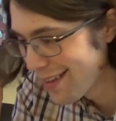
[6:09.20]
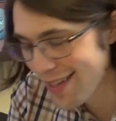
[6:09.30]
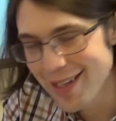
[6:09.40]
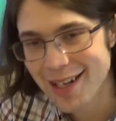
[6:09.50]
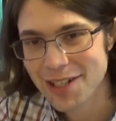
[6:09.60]

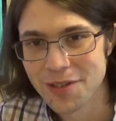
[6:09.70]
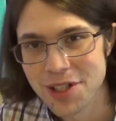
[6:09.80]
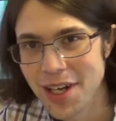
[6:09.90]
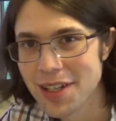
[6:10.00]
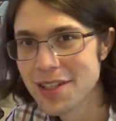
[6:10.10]
thank you guys for
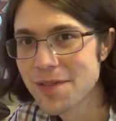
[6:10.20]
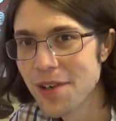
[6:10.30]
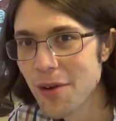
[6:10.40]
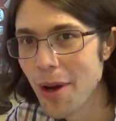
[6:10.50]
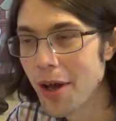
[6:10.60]
checking this
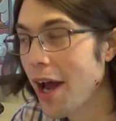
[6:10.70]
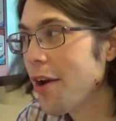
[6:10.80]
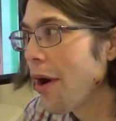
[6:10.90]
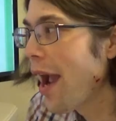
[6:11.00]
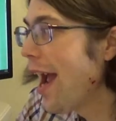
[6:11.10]
video out. I
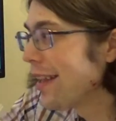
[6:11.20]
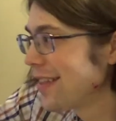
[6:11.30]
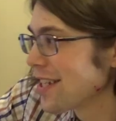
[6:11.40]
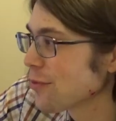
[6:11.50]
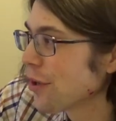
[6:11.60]
know I had
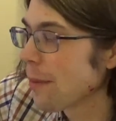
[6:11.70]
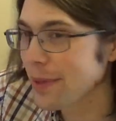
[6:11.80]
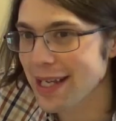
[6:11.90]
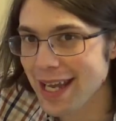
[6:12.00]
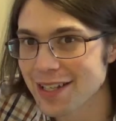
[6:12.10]
this one up
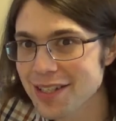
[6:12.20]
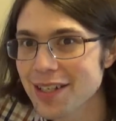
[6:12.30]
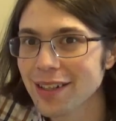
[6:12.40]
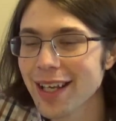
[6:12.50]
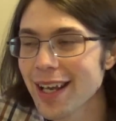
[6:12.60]
like
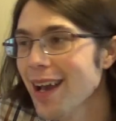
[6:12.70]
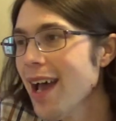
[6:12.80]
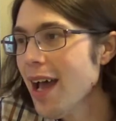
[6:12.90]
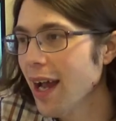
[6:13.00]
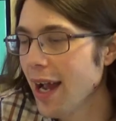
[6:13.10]
instantly,
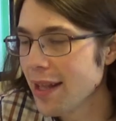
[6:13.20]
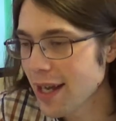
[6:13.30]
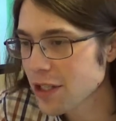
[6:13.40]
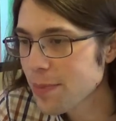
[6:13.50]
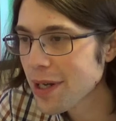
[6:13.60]
and
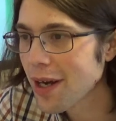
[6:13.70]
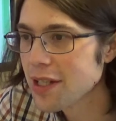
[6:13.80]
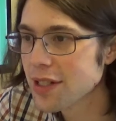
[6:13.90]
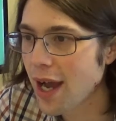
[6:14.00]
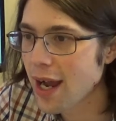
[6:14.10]
that's
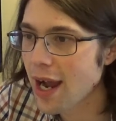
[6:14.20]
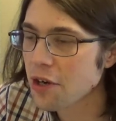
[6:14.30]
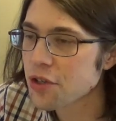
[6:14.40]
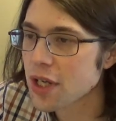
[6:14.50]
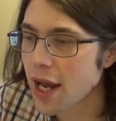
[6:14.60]
because I
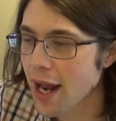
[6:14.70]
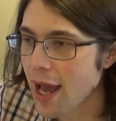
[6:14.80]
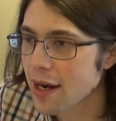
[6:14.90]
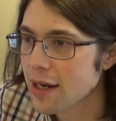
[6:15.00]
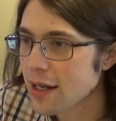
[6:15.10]
actually had
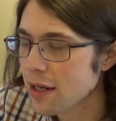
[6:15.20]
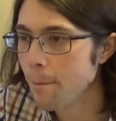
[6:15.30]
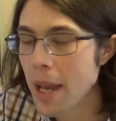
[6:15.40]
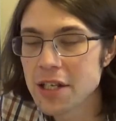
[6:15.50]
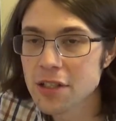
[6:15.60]
edited
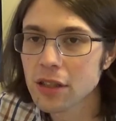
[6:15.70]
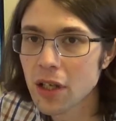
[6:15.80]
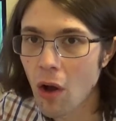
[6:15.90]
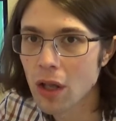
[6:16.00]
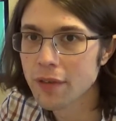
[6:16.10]
basically
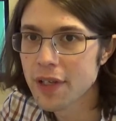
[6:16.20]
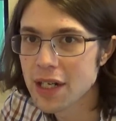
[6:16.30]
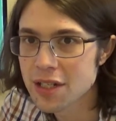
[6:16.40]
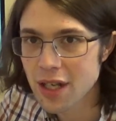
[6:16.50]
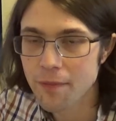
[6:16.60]
all of it
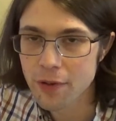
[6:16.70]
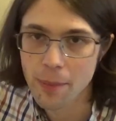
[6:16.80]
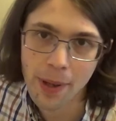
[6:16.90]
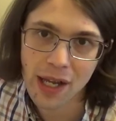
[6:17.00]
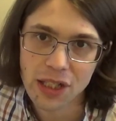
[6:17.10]
except for the
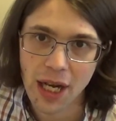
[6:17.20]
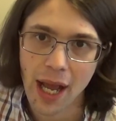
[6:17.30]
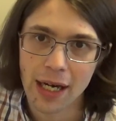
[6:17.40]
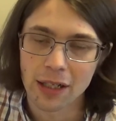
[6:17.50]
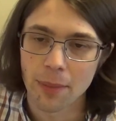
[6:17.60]
page that
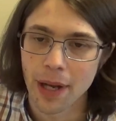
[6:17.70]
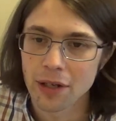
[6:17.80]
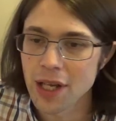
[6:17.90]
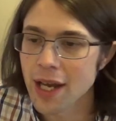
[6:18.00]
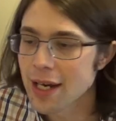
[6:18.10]
hadn't come
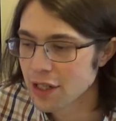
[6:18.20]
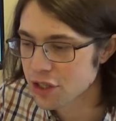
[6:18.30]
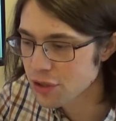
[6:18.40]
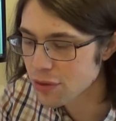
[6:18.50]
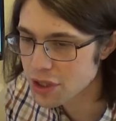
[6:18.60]
out yet, and as
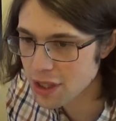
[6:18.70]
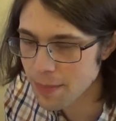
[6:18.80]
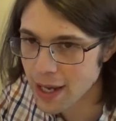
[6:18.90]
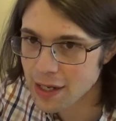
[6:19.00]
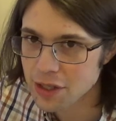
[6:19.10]
soon as the
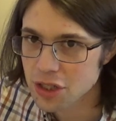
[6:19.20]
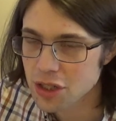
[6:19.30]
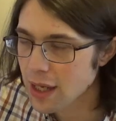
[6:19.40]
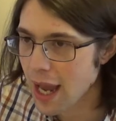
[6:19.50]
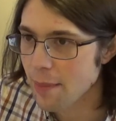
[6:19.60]
page
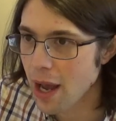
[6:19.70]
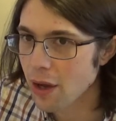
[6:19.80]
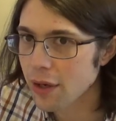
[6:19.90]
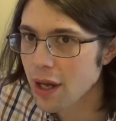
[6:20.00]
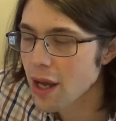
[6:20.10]
came
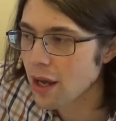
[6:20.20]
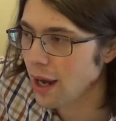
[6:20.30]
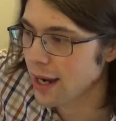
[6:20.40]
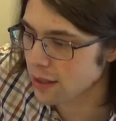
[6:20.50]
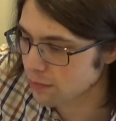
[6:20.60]
out,
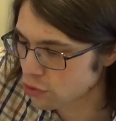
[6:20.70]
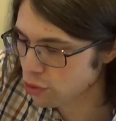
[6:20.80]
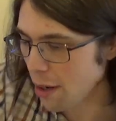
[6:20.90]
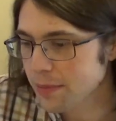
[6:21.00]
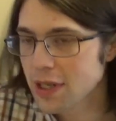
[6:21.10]
I
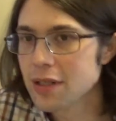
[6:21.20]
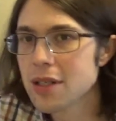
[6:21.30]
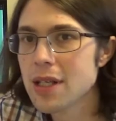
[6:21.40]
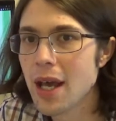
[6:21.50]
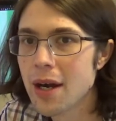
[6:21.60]
dropped it into
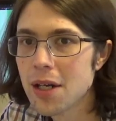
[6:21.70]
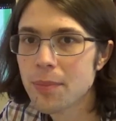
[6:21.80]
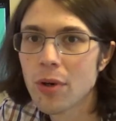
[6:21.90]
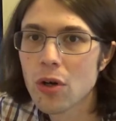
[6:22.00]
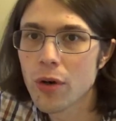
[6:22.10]
the editing
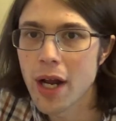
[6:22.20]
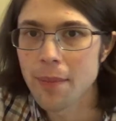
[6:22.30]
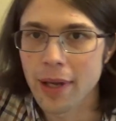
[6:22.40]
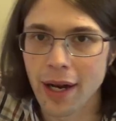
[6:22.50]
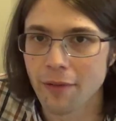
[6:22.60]
program
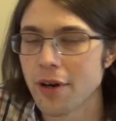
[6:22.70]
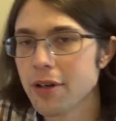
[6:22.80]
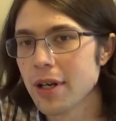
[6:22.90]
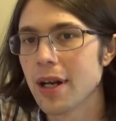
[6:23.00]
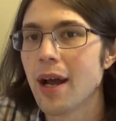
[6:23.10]
and I
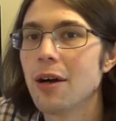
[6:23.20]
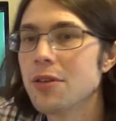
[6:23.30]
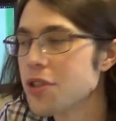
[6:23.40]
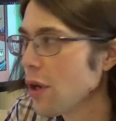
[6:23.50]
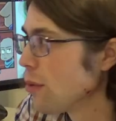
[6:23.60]
rendered it out,
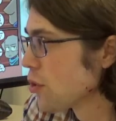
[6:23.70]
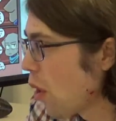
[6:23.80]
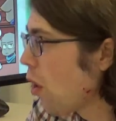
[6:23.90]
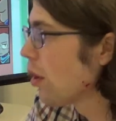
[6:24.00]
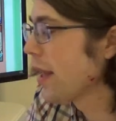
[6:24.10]
so it was
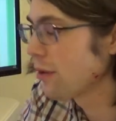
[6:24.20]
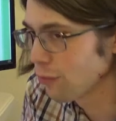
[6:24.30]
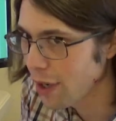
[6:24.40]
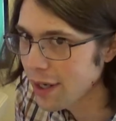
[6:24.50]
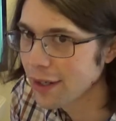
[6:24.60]
all like
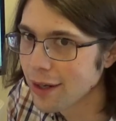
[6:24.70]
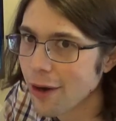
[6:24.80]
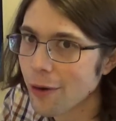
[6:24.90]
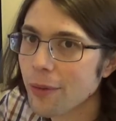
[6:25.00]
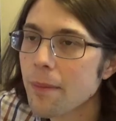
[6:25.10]
ready to
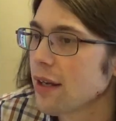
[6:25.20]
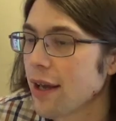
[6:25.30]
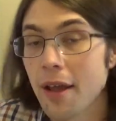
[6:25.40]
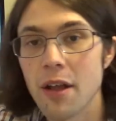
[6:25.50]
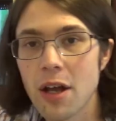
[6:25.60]
go.
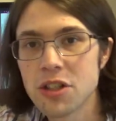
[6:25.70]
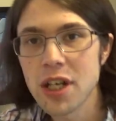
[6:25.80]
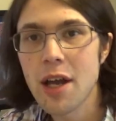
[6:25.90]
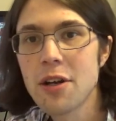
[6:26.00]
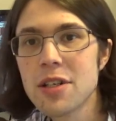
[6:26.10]
Check
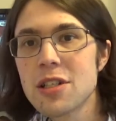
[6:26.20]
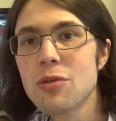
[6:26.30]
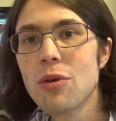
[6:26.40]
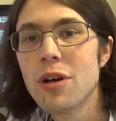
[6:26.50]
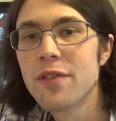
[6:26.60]
out our
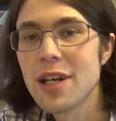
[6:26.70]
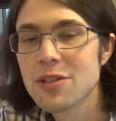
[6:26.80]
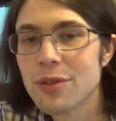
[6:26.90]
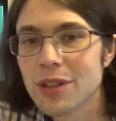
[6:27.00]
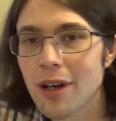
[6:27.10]
Discord if you guys
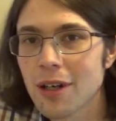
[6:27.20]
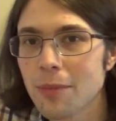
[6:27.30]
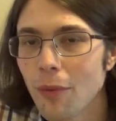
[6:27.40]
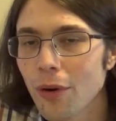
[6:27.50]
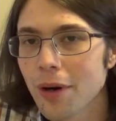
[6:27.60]
want to talk
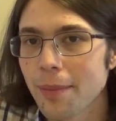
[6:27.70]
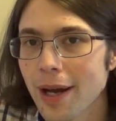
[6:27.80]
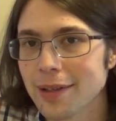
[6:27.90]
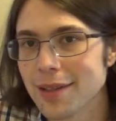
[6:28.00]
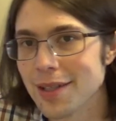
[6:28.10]
more
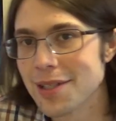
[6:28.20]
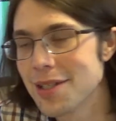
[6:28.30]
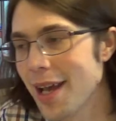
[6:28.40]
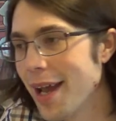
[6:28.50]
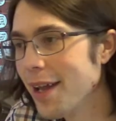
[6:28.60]
about
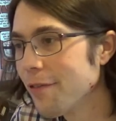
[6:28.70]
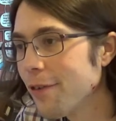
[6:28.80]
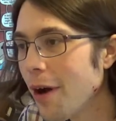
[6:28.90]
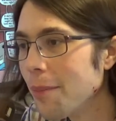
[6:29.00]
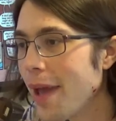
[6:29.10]
this. And
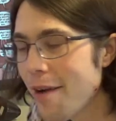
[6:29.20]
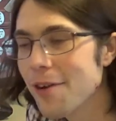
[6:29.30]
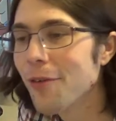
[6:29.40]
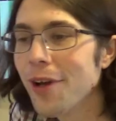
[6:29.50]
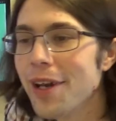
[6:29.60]
from
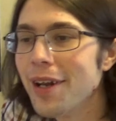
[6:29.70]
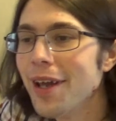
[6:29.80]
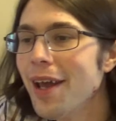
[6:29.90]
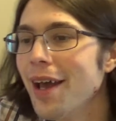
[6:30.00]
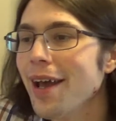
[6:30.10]
everyone
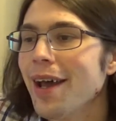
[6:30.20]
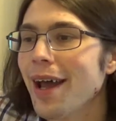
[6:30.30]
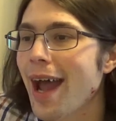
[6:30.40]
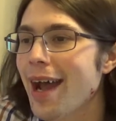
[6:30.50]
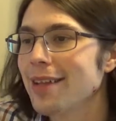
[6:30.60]

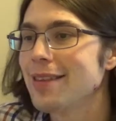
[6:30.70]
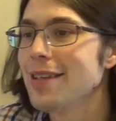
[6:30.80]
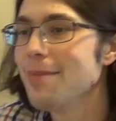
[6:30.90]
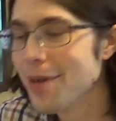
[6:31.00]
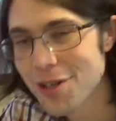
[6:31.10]
at
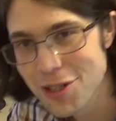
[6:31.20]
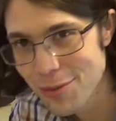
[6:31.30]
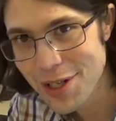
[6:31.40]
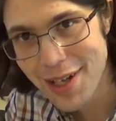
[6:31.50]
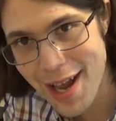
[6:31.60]
the
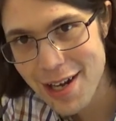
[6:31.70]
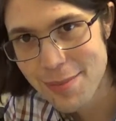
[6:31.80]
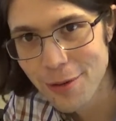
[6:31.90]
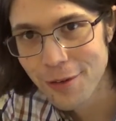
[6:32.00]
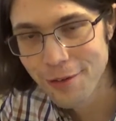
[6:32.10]
Bittersweet Candy
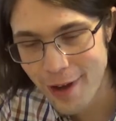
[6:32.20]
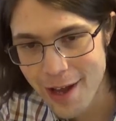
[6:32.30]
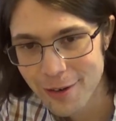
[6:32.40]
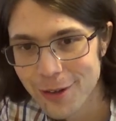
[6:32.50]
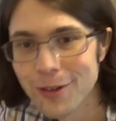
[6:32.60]
Bowl
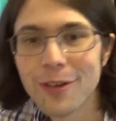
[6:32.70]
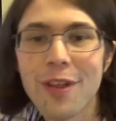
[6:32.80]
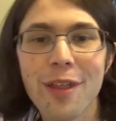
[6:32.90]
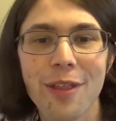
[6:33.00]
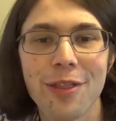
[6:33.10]
Fanel,
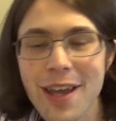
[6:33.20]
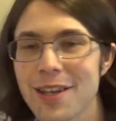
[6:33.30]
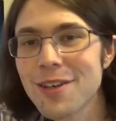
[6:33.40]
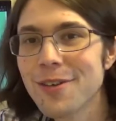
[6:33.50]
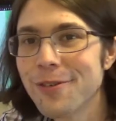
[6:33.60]

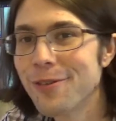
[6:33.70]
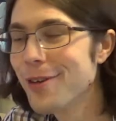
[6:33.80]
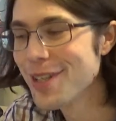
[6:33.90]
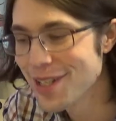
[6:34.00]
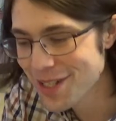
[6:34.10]
thank you for
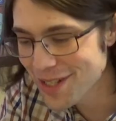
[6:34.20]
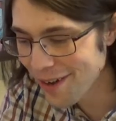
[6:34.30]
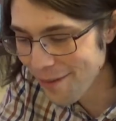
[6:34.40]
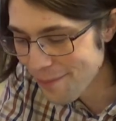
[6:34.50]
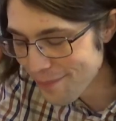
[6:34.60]
this
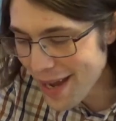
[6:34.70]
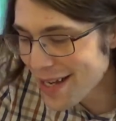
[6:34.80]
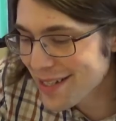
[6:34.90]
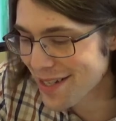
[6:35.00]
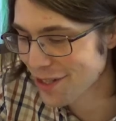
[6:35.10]

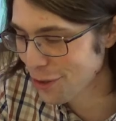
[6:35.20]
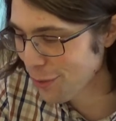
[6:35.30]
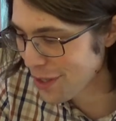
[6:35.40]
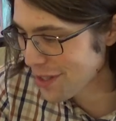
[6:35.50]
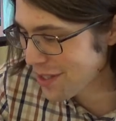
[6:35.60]
amazing
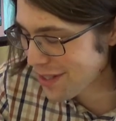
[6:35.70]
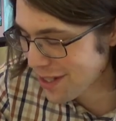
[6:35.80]
twist,